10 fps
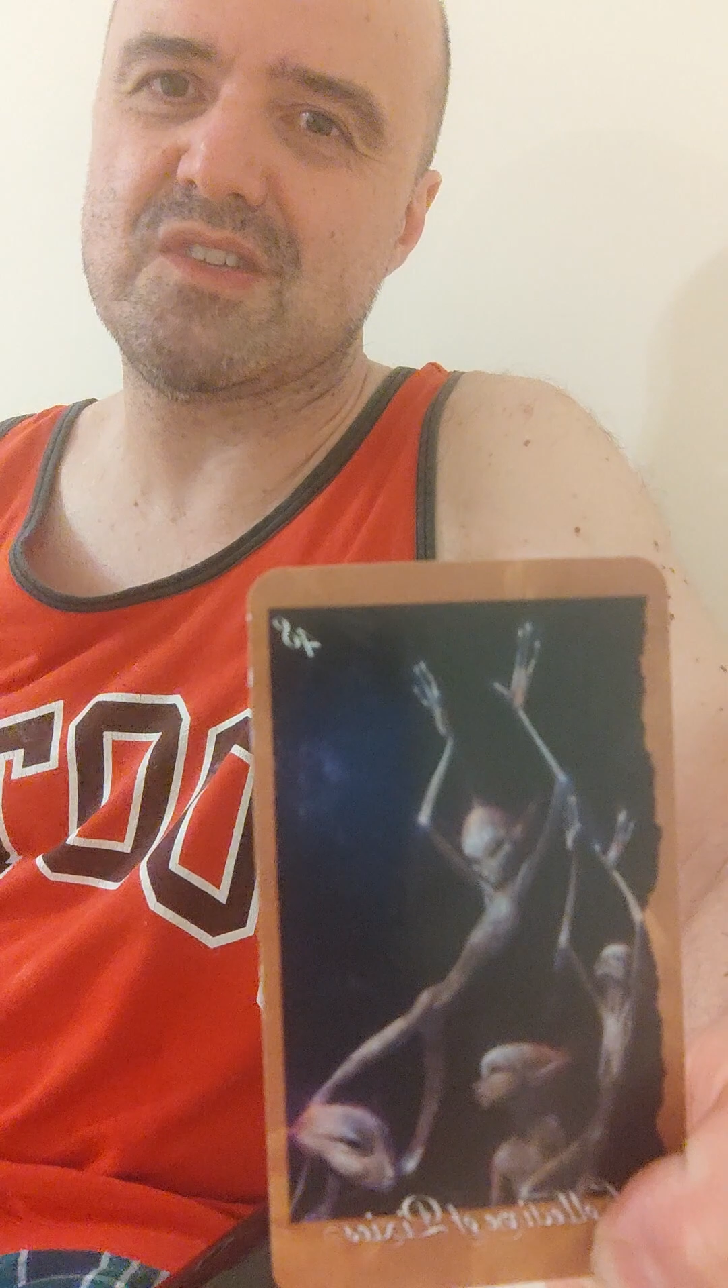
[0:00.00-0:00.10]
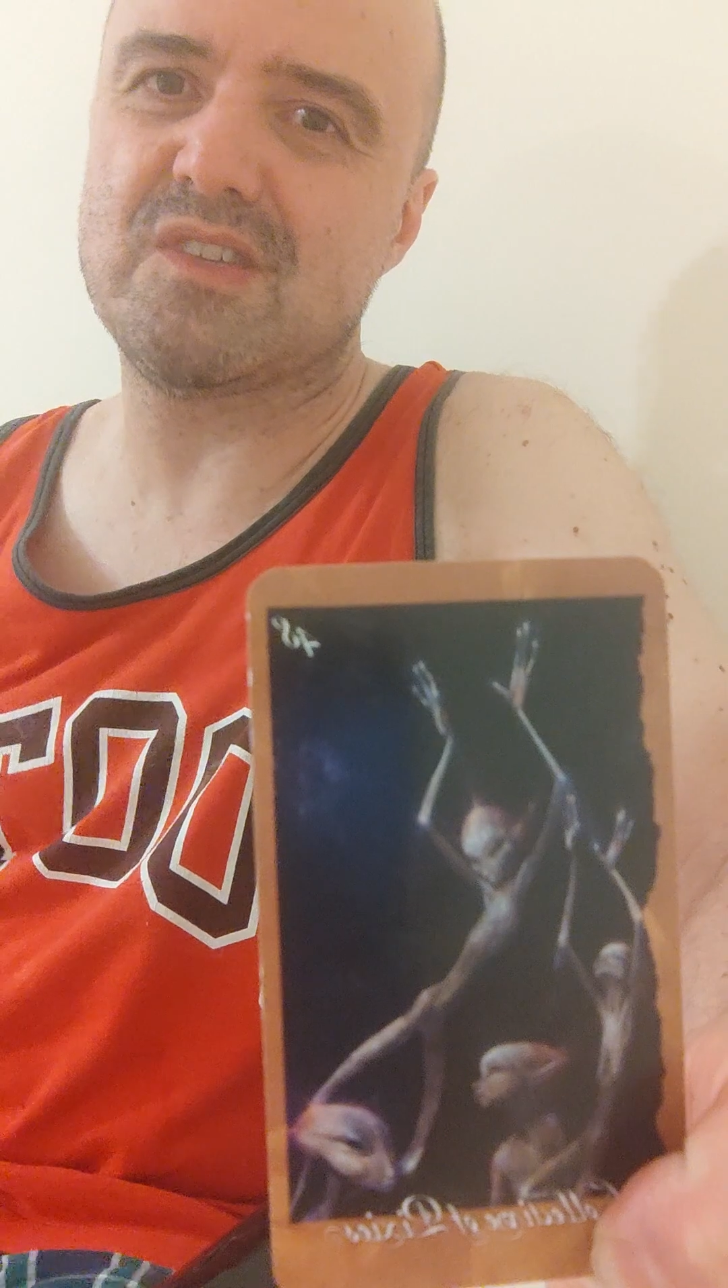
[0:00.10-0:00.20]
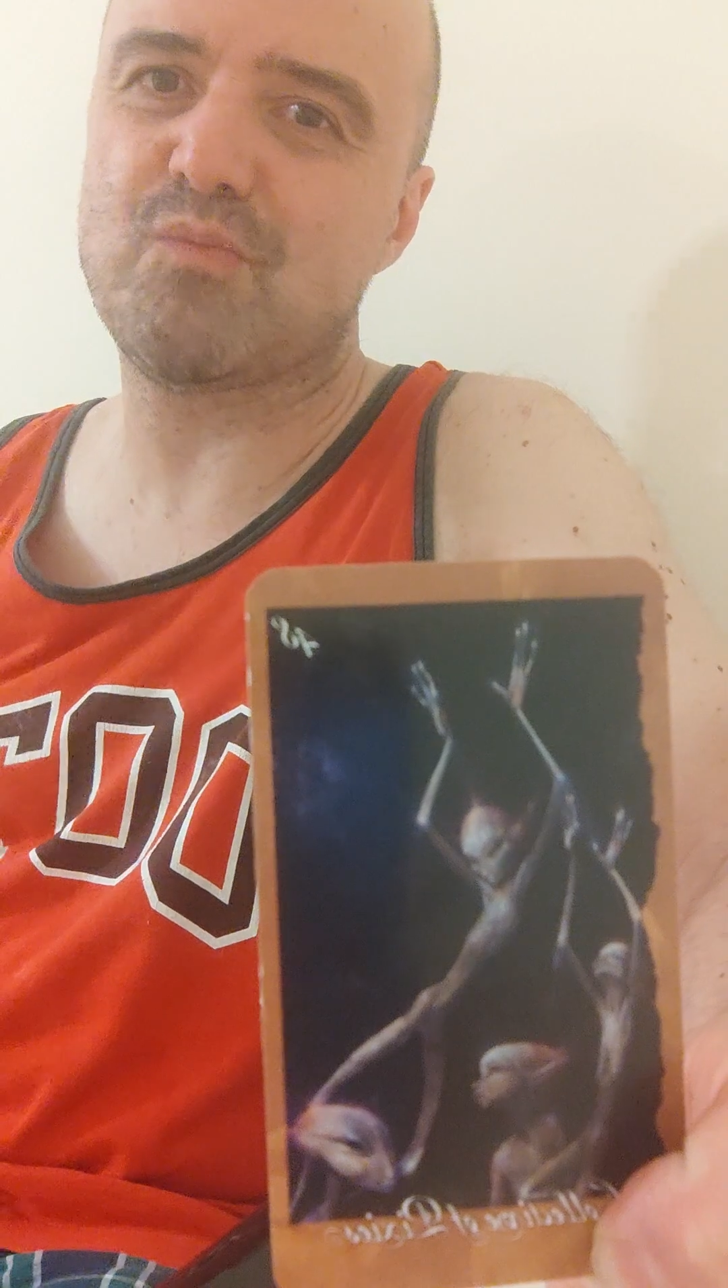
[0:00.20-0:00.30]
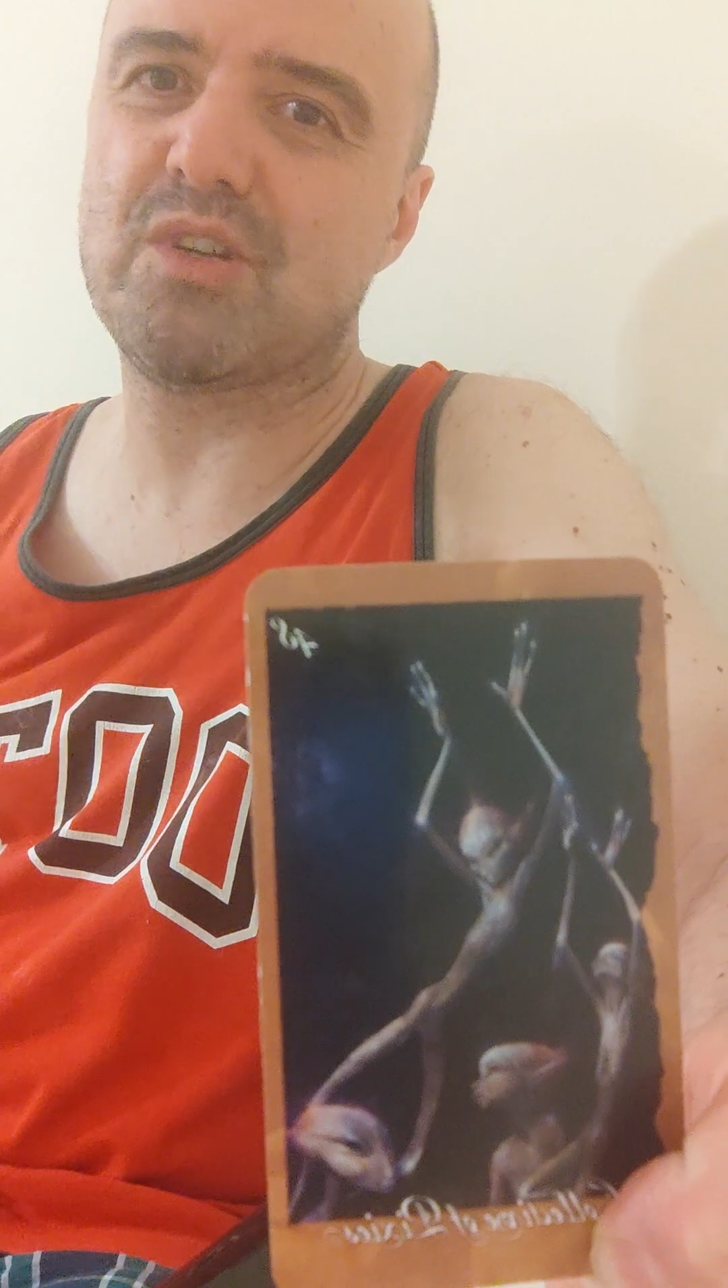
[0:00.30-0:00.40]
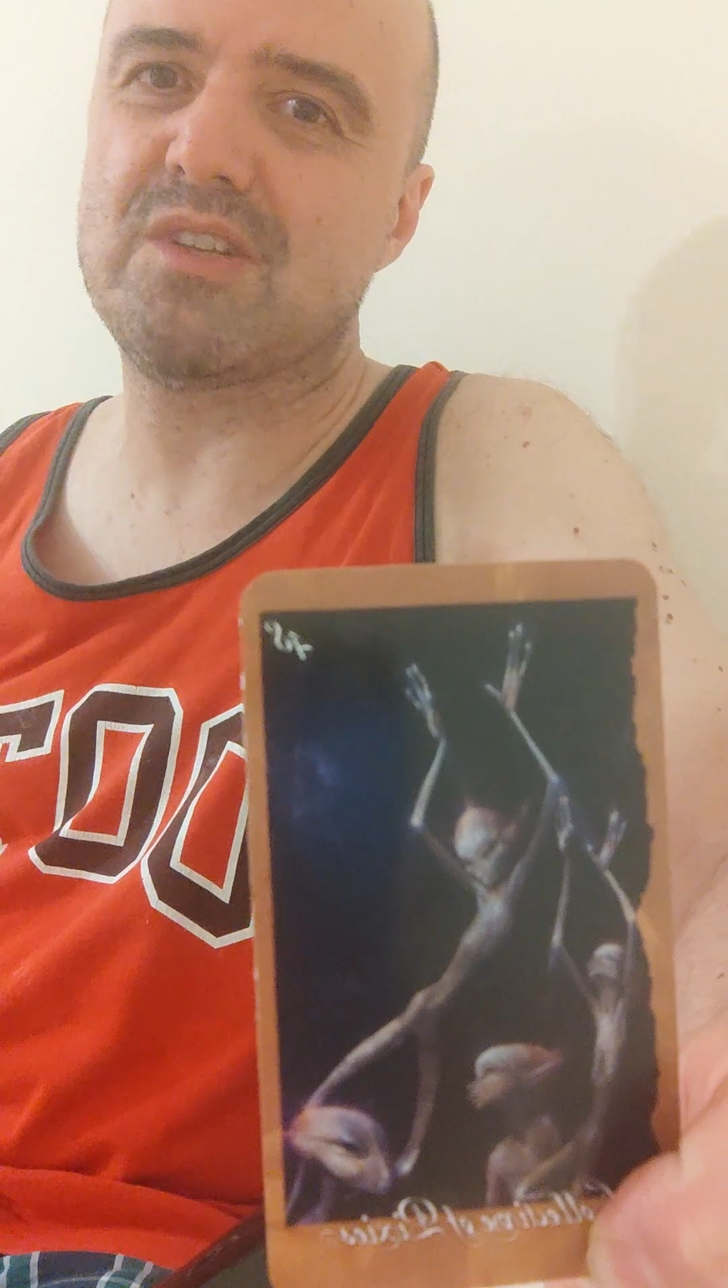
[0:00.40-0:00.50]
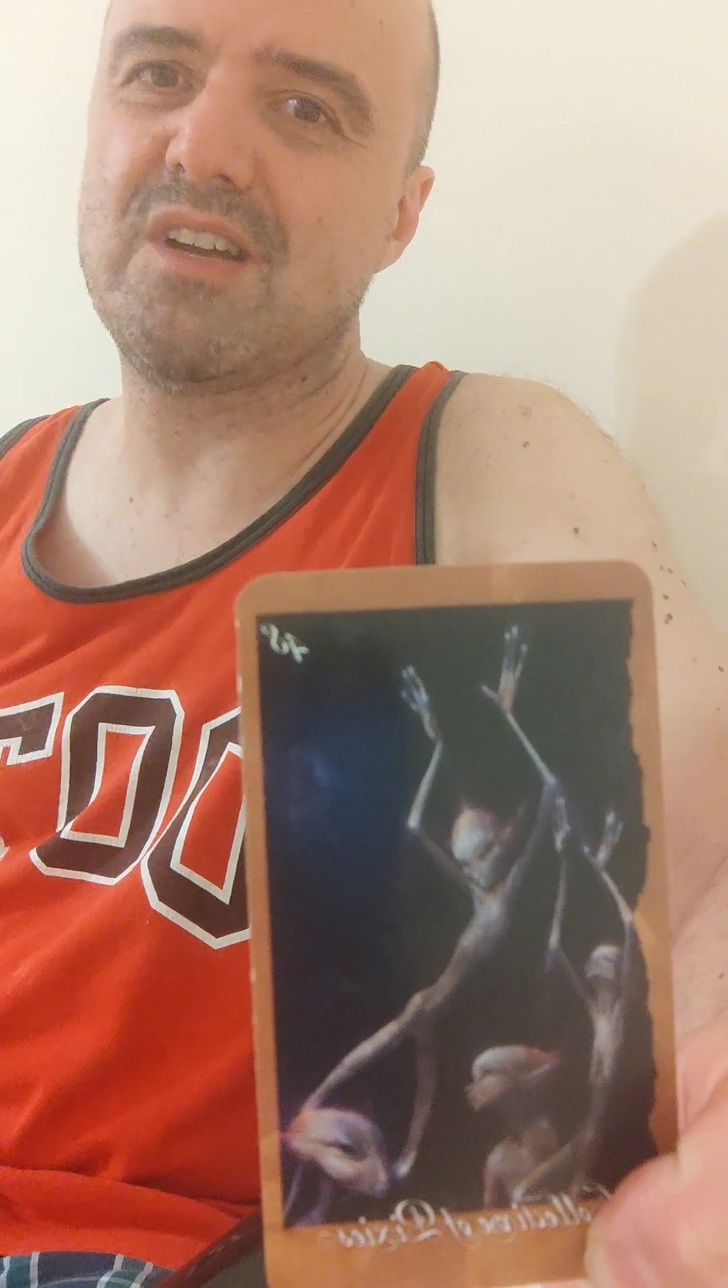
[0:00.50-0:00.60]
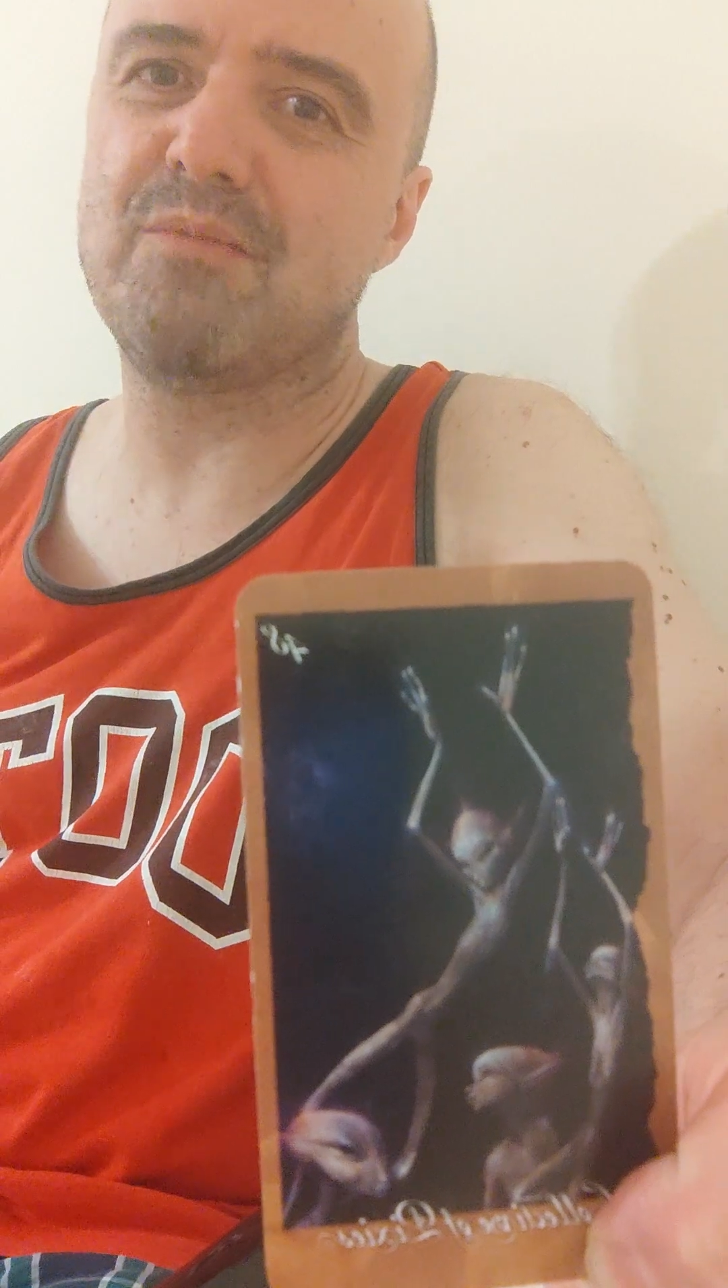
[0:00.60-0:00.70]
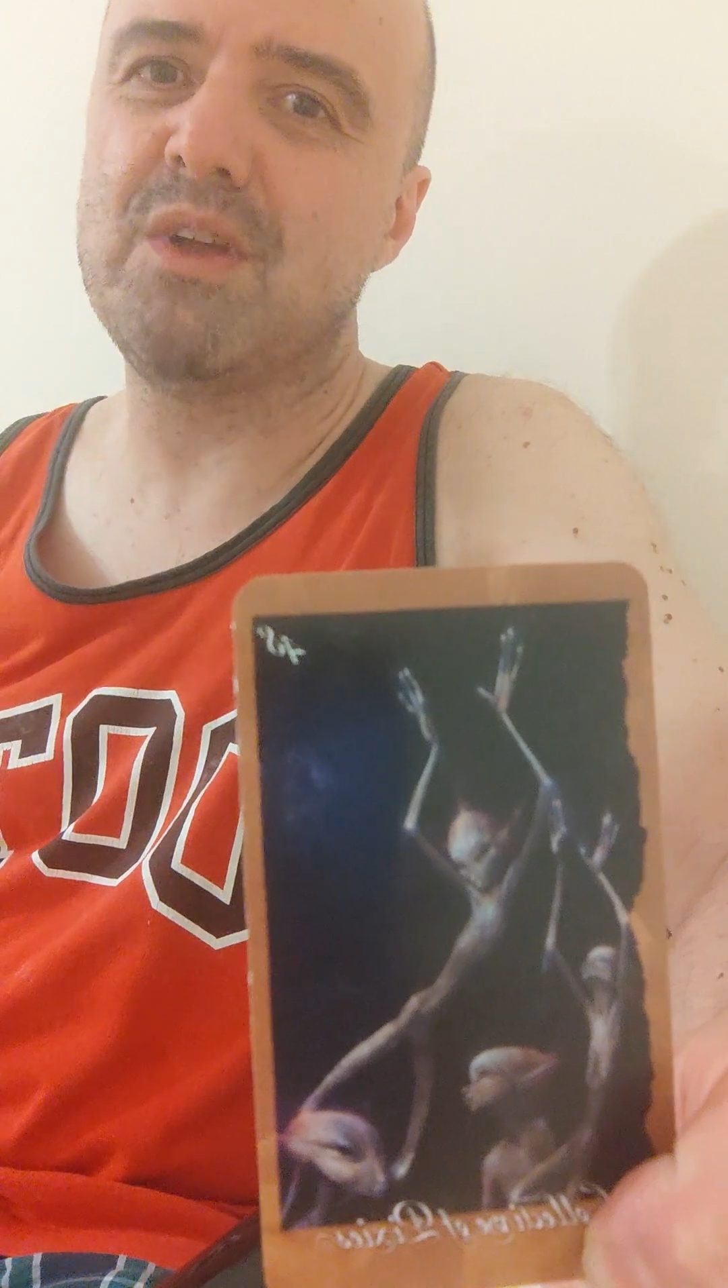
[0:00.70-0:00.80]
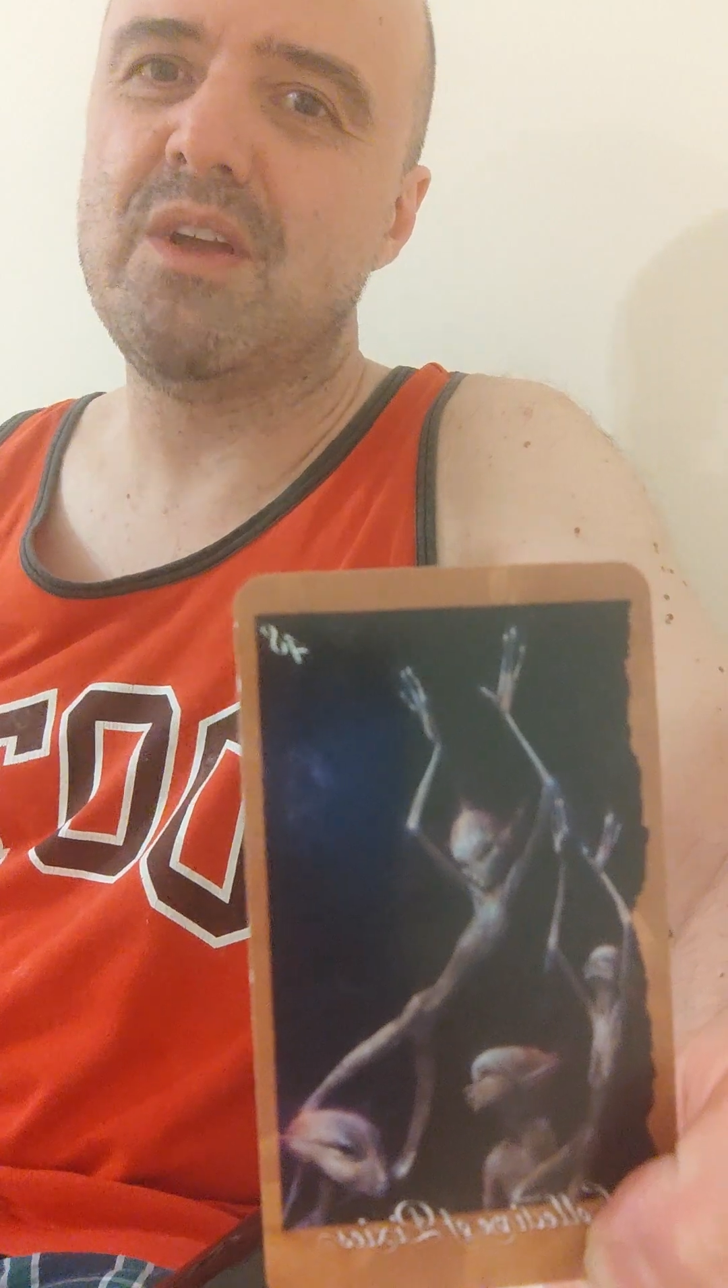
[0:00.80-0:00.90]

in the springtime,